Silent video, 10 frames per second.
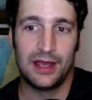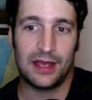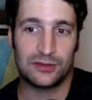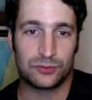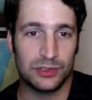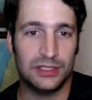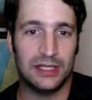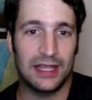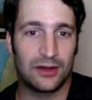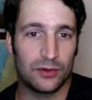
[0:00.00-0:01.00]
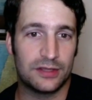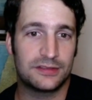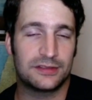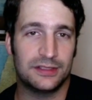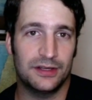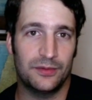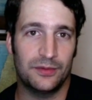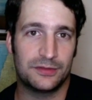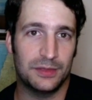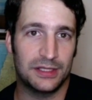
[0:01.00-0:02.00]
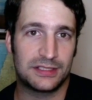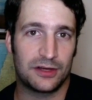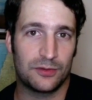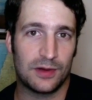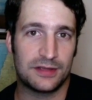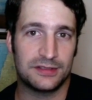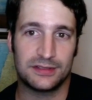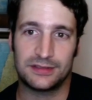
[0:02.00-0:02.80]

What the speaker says: has really increased, you know, its military presence,